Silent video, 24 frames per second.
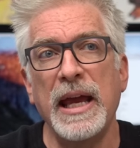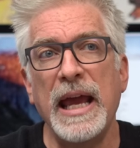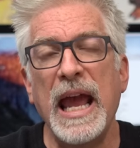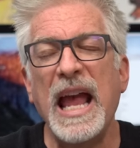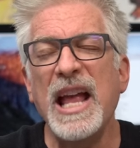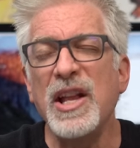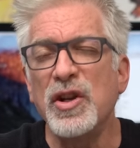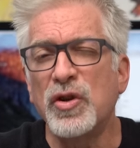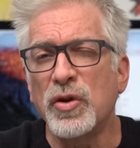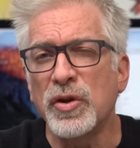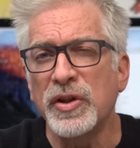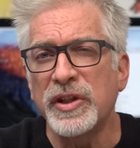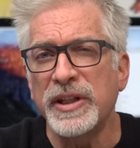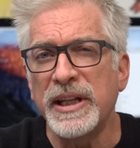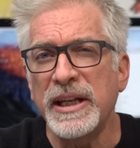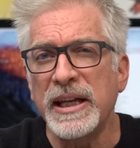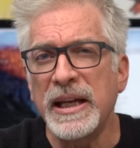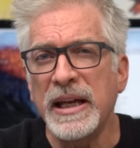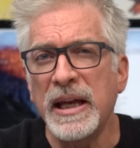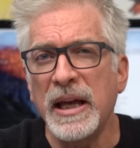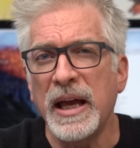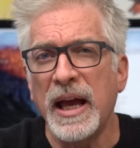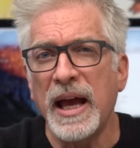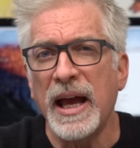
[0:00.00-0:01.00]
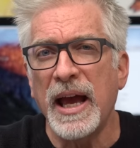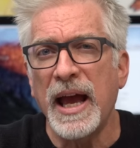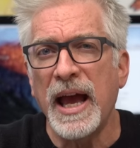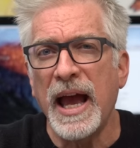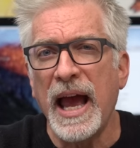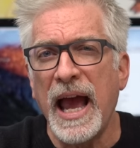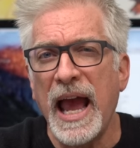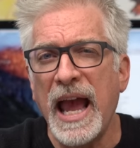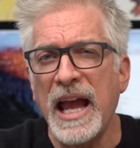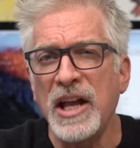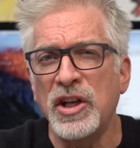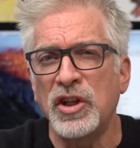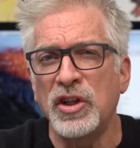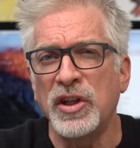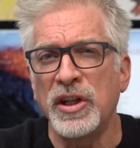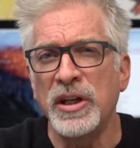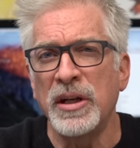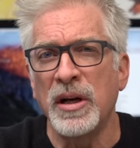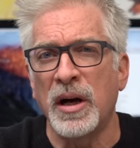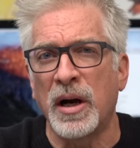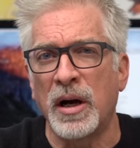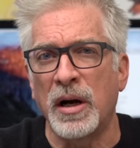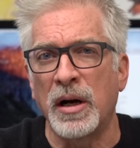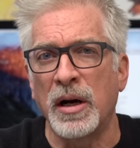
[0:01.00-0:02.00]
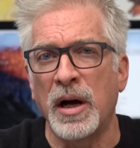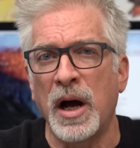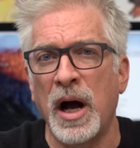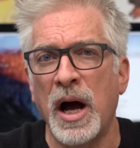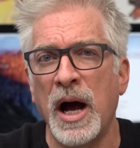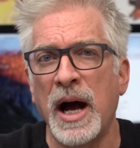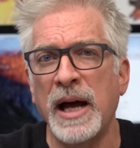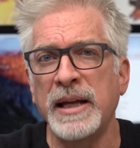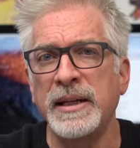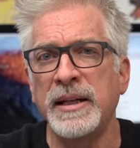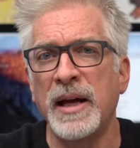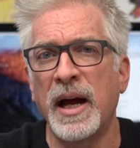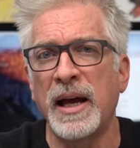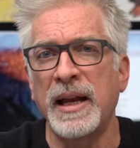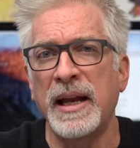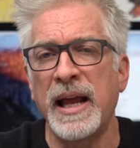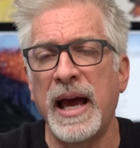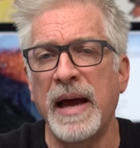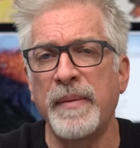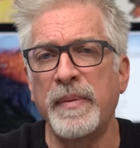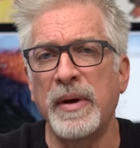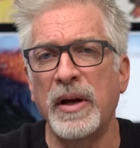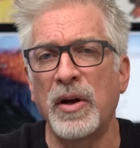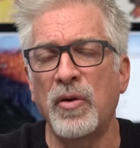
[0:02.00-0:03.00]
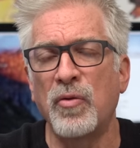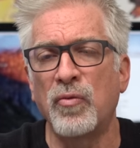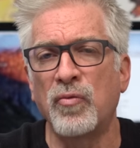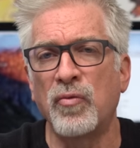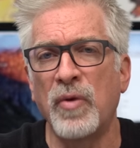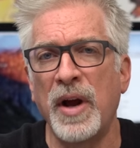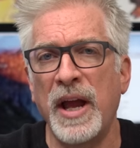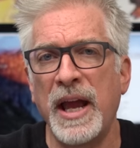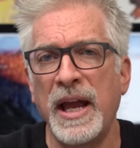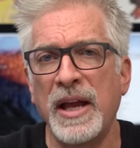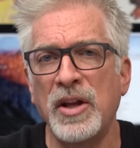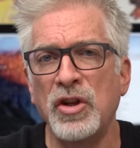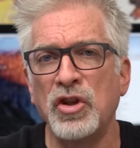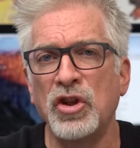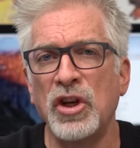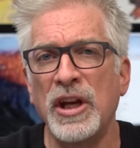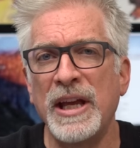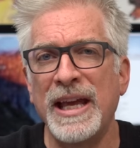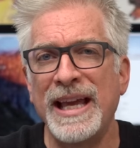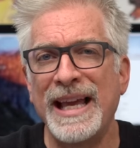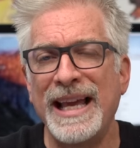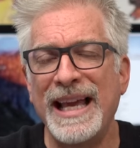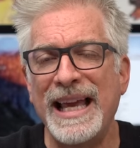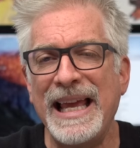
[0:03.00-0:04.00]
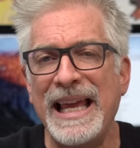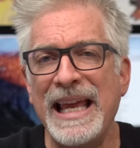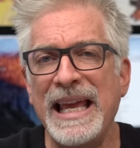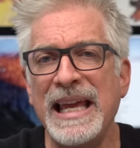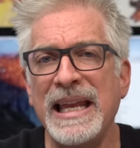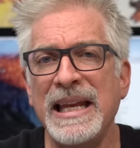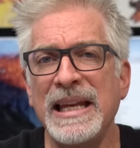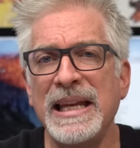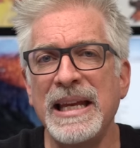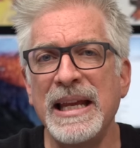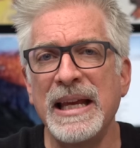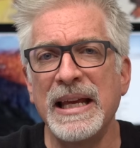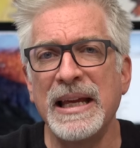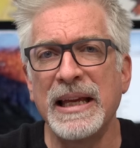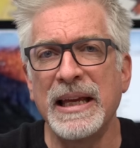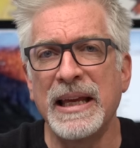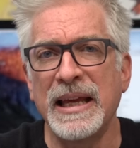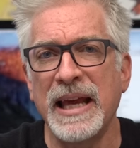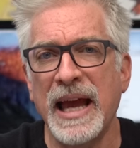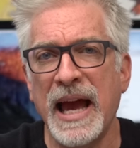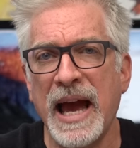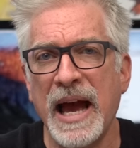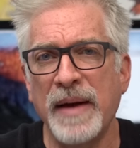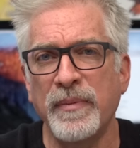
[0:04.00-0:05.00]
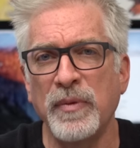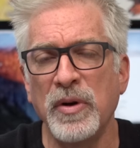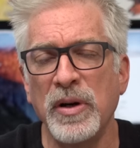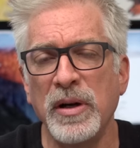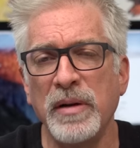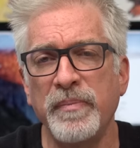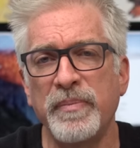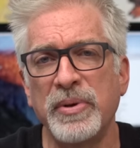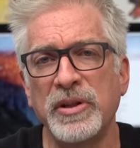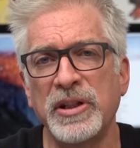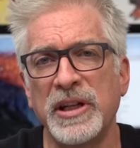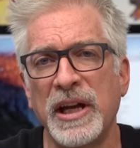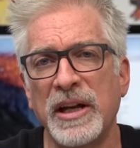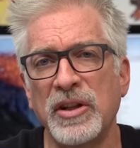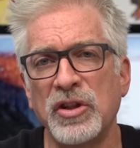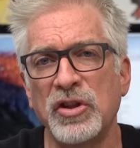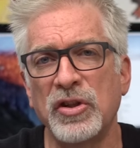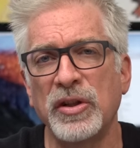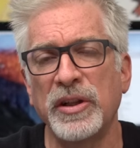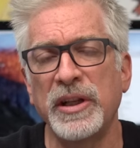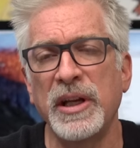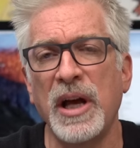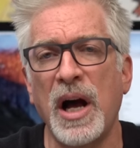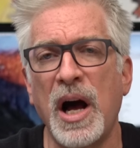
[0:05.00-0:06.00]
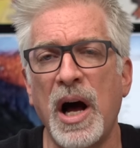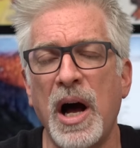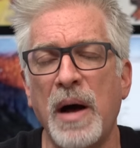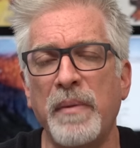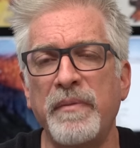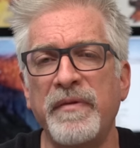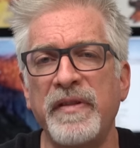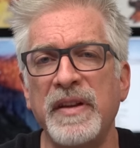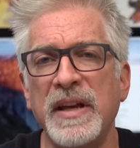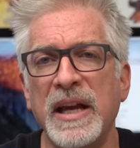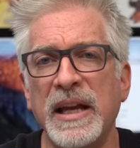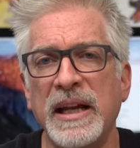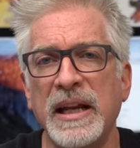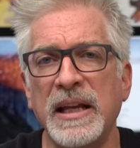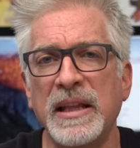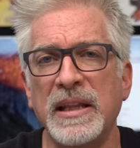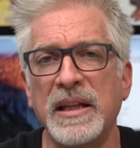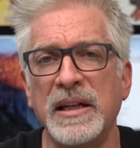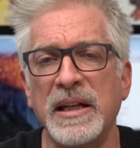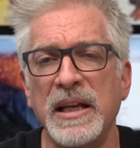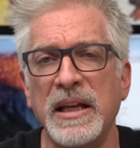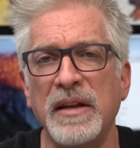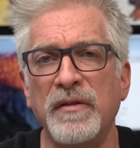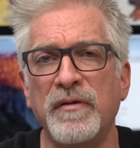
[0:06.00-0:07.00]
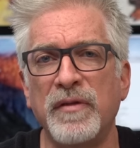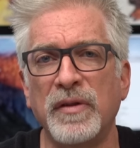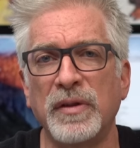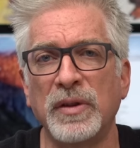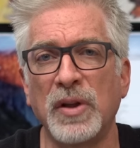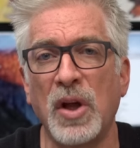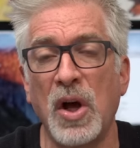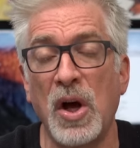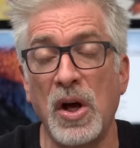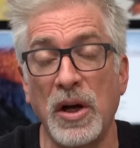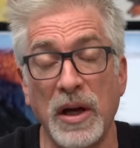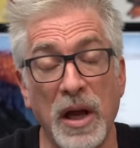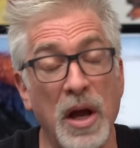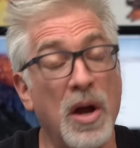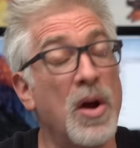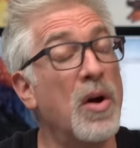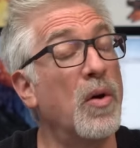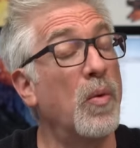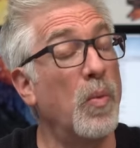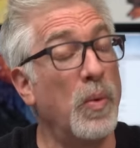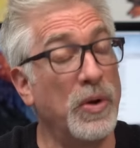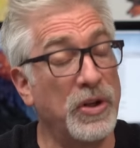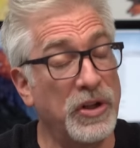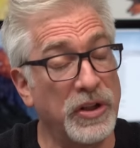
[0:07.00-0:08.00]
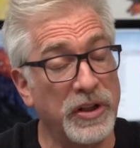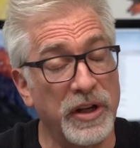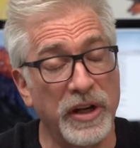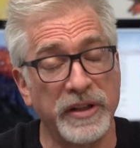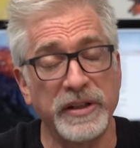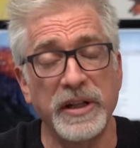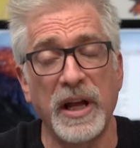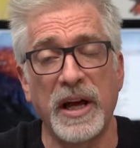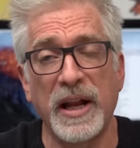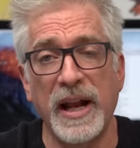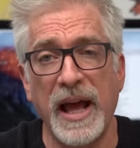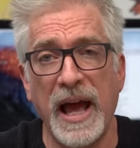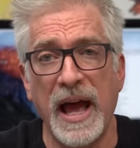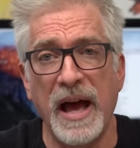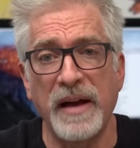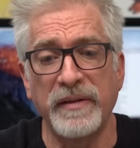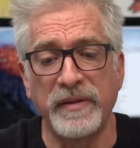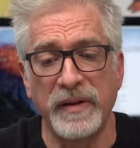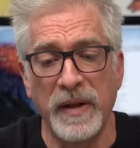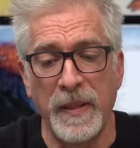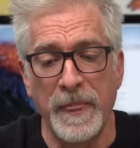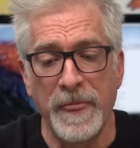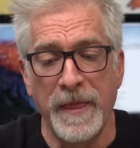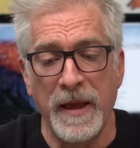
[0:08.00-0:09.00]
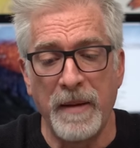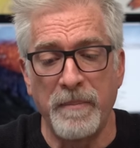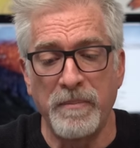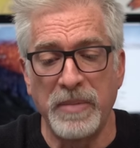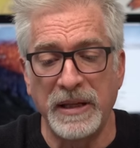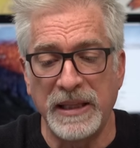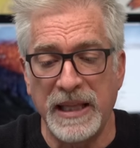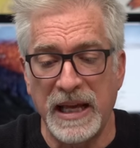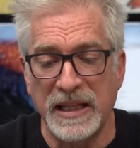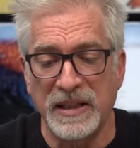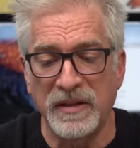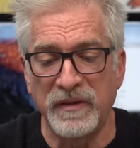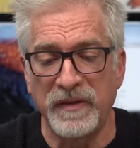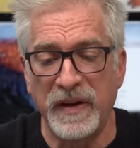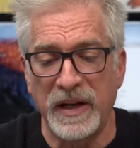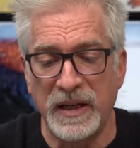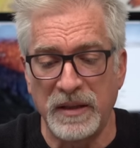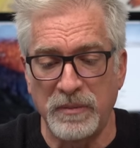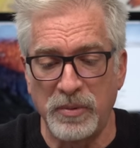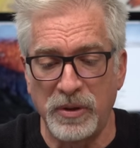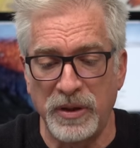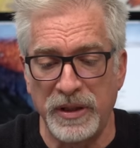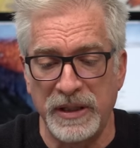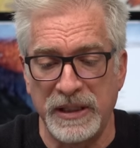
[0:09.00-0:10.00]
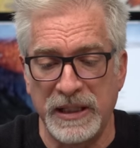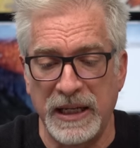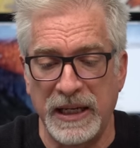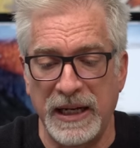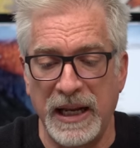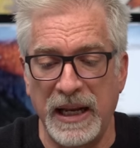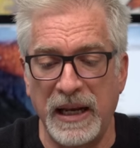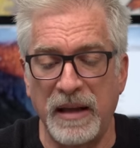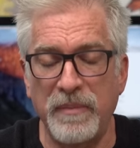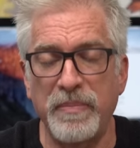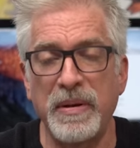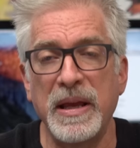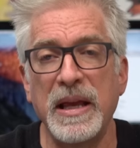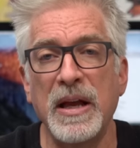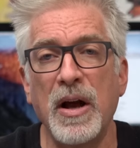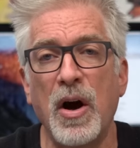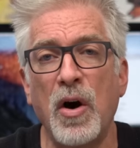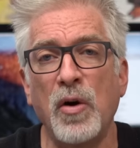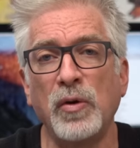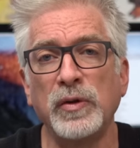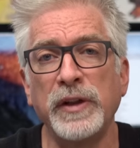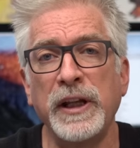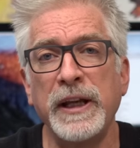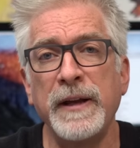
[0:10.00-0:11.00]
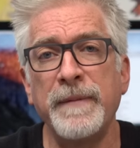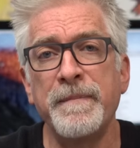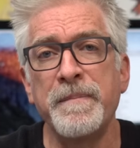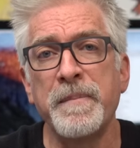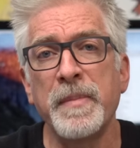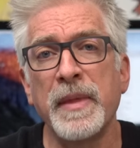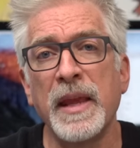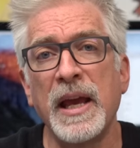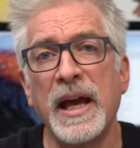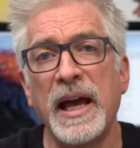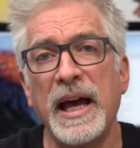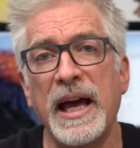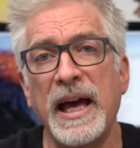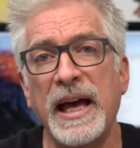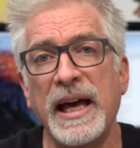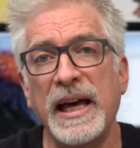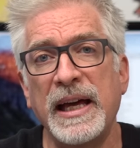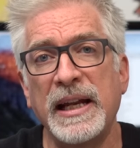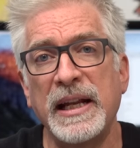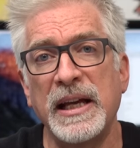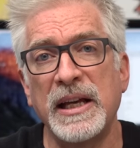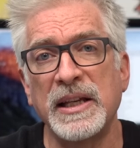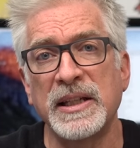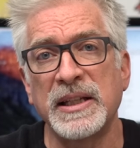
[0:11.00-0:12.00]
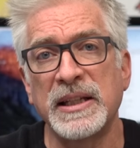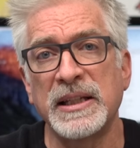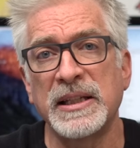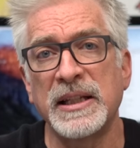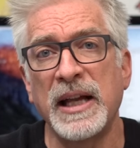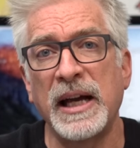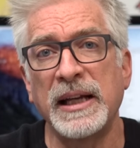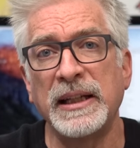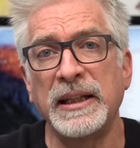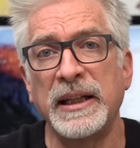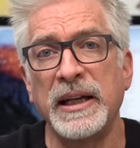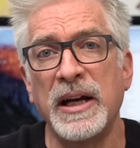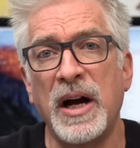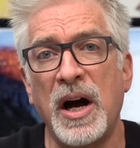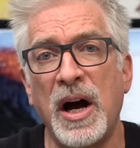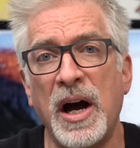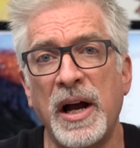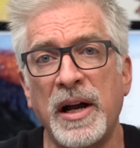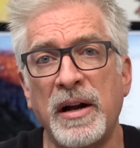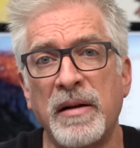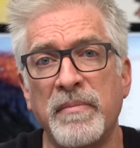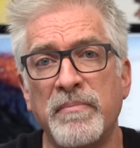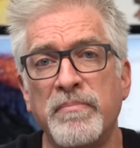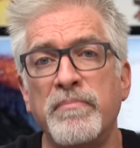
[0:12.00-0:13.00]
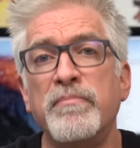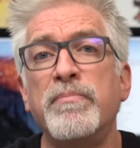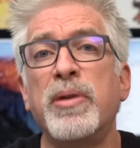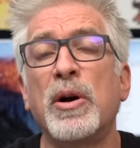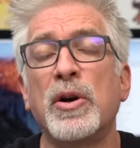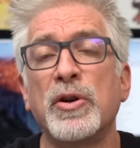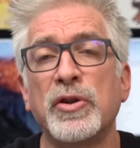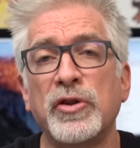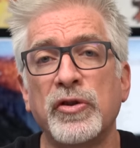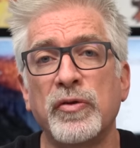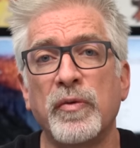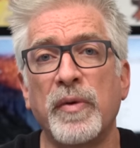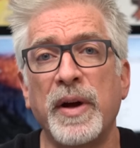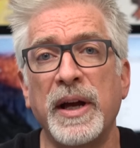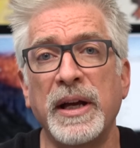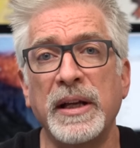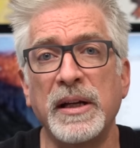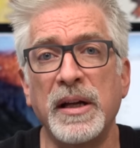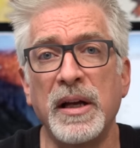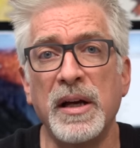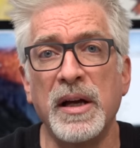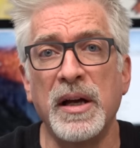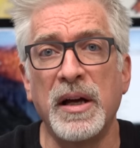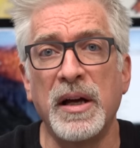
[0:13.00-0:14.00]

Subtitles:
Interesting HDR, high dynamic range in camera, potentially obviating the need for log, which it does not have, but that's available in 1080p only, and a slightly higher burst rate